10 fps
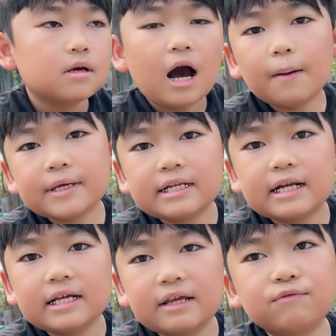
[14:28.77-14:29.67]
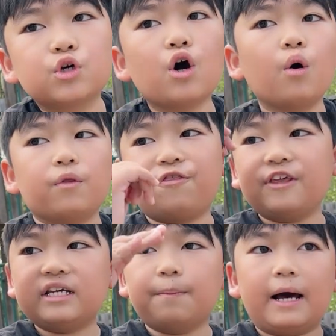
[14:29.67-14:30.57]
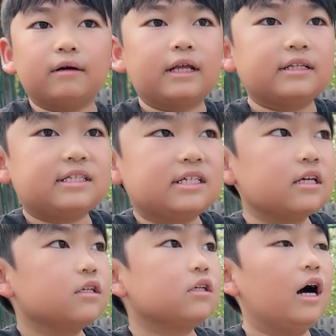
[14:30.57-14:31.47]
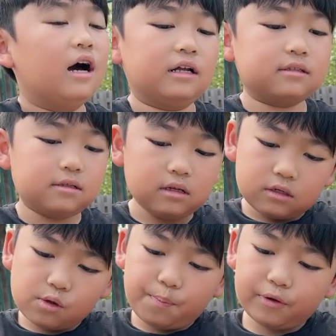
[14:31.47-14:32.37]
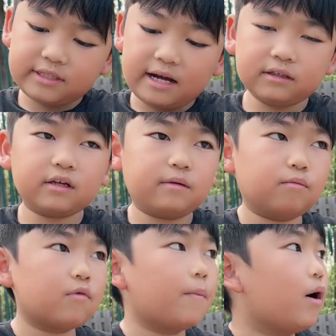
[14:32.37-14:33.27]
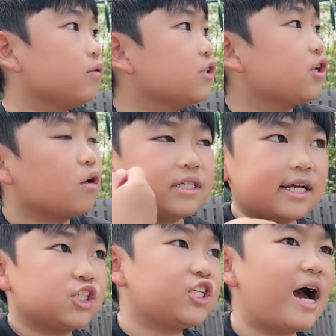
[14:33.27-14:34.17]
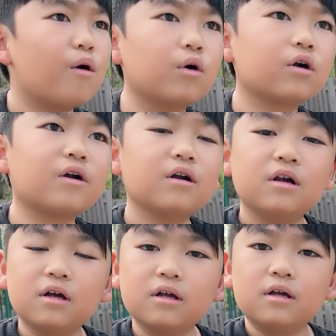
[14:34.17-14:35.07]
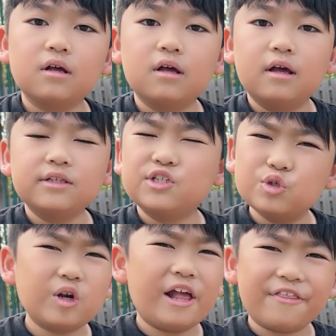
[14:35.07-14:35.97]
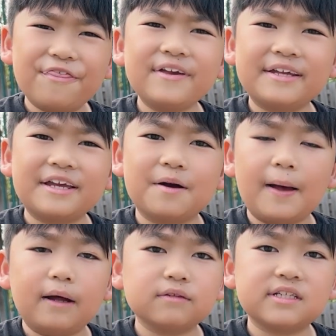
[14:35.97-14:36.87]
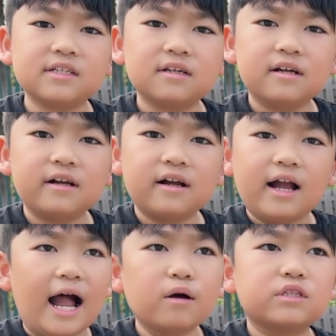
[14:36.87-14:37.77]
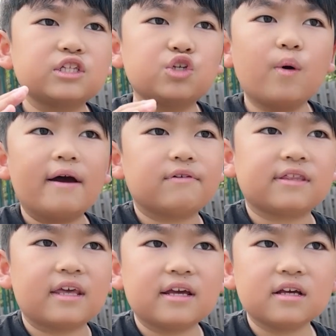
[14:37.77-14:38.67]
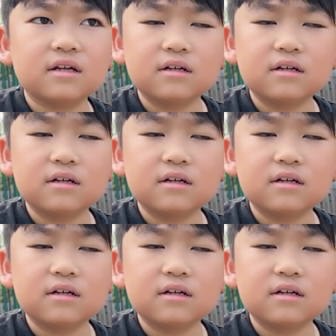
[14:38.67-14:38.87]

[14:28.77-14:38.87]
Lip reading: I mean, if you go think about it, put down the remote, go take a shower. You're not thinking about how to do everything.